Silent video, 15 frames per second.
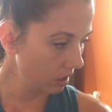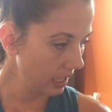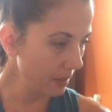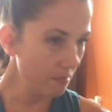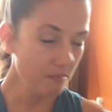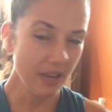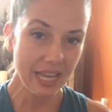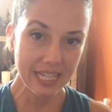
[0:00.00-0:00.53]

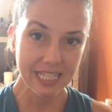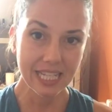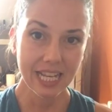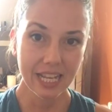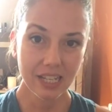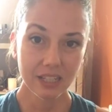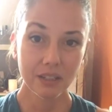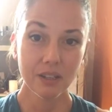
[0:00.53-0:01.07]
It may
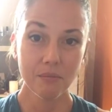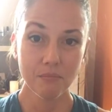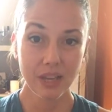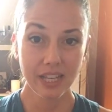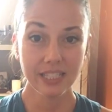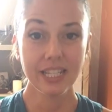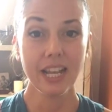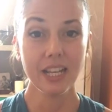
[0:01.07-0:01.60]

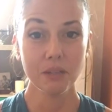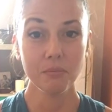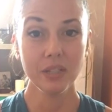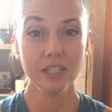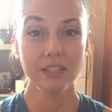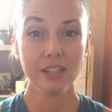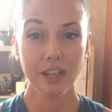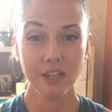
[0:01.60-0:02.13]
take
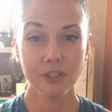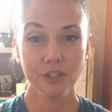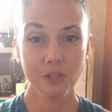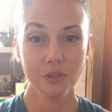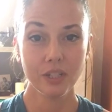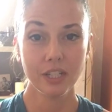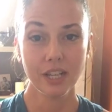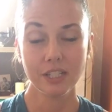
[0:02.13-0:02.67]
me a day or
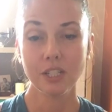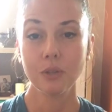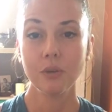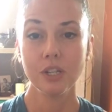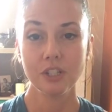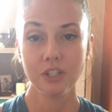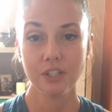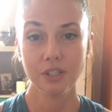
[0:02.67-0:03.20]
two to get to
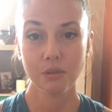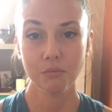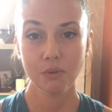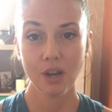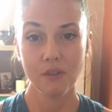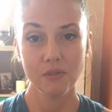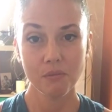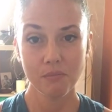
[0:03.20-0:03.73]
questions in
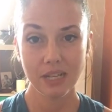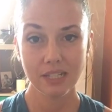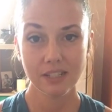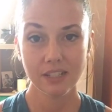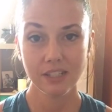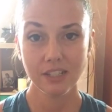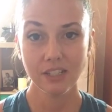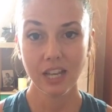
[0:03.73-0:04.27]
private
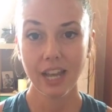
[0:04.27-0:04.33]
message.